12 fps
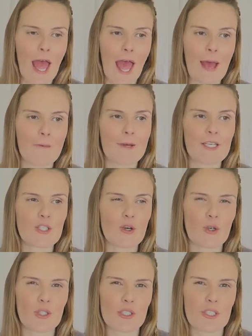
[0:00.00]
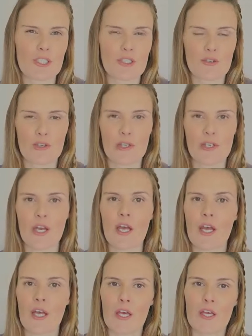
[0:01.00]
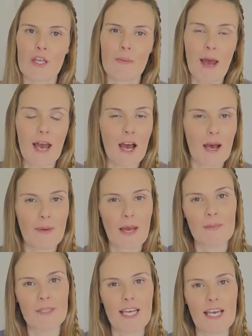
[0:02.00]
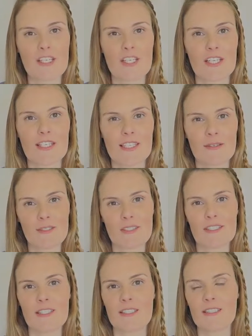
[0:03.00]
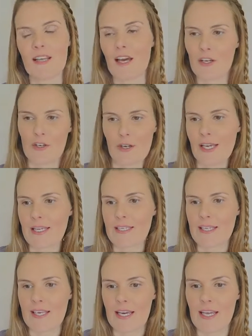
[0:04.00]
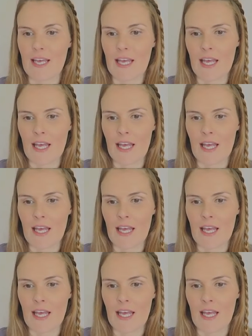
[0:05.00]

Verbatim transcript: and we talked through you know my heart palpitations and agreed that